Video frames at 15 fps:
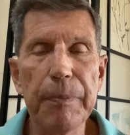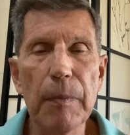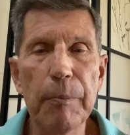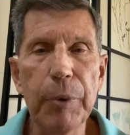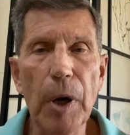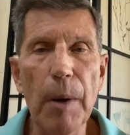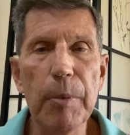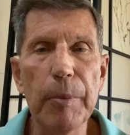
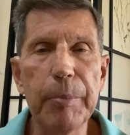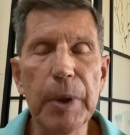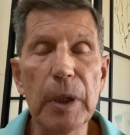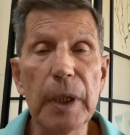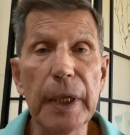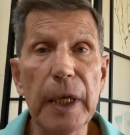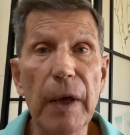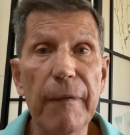
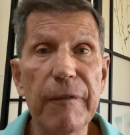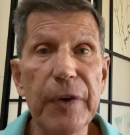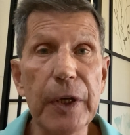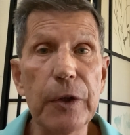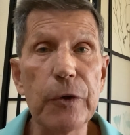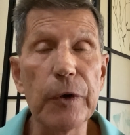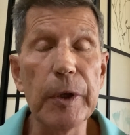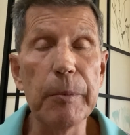probability of
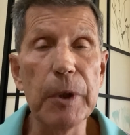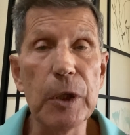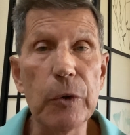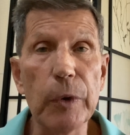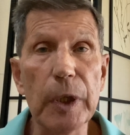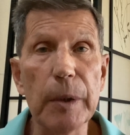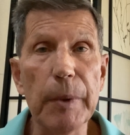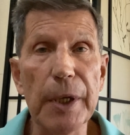victory
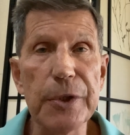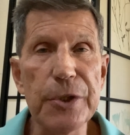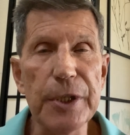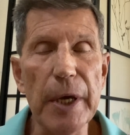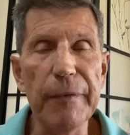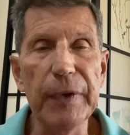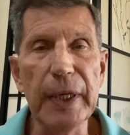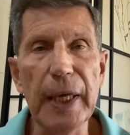between about
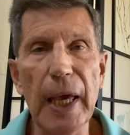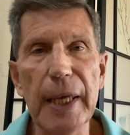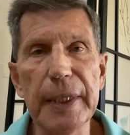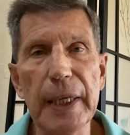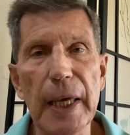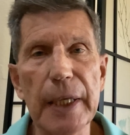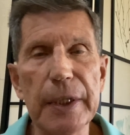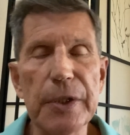78
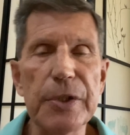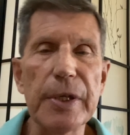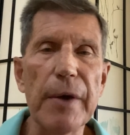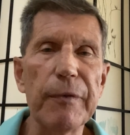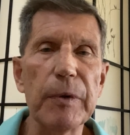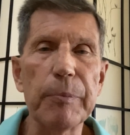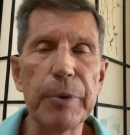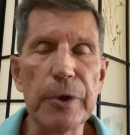to
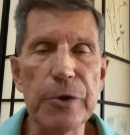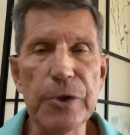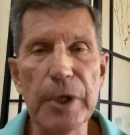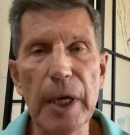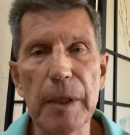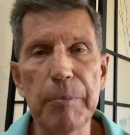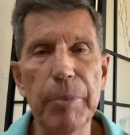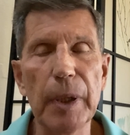
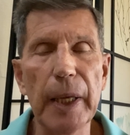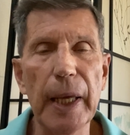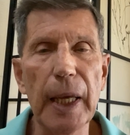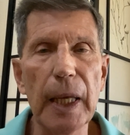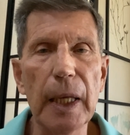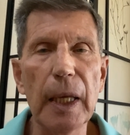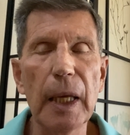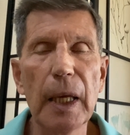87%
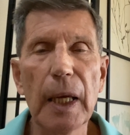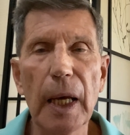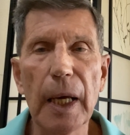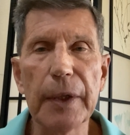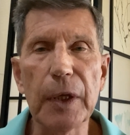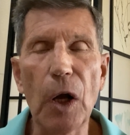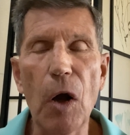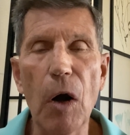playing
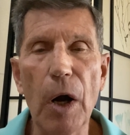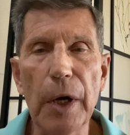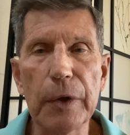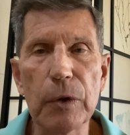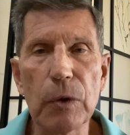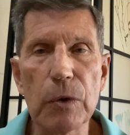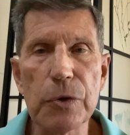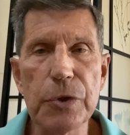the
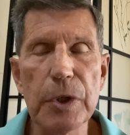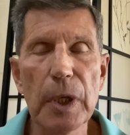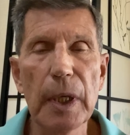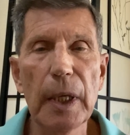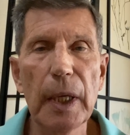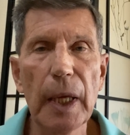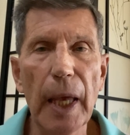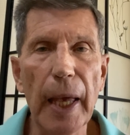Cardinals
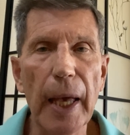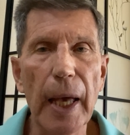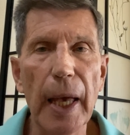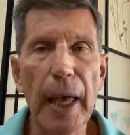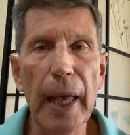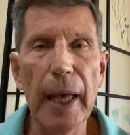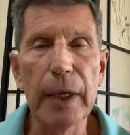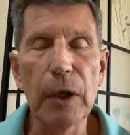
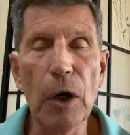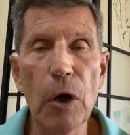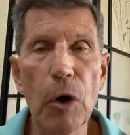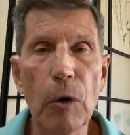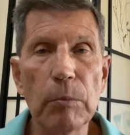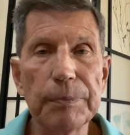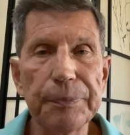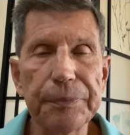at
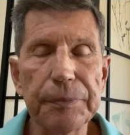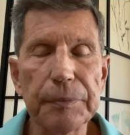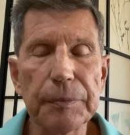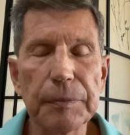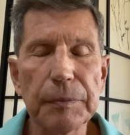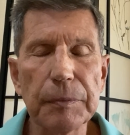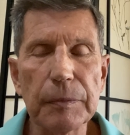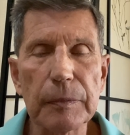home.
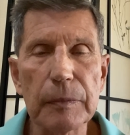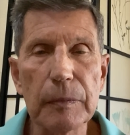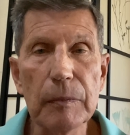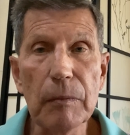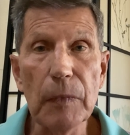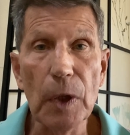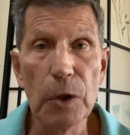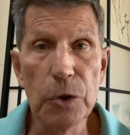
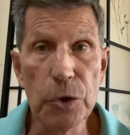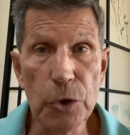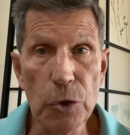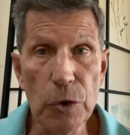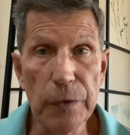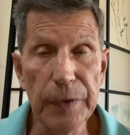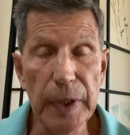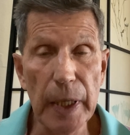
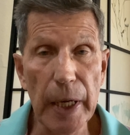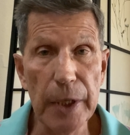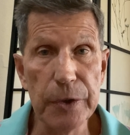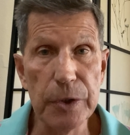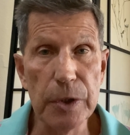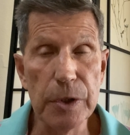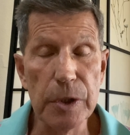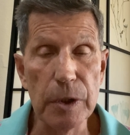2 of the
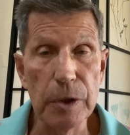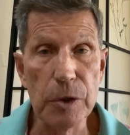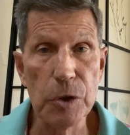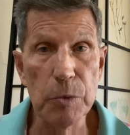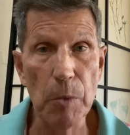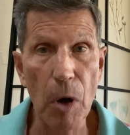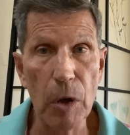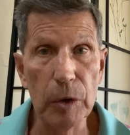agents in the
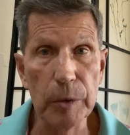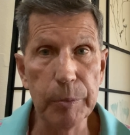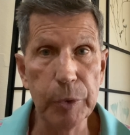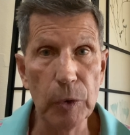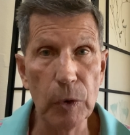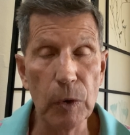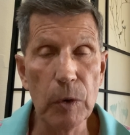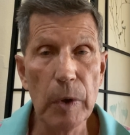smaller
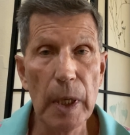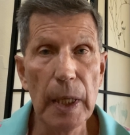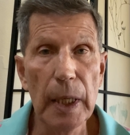pool,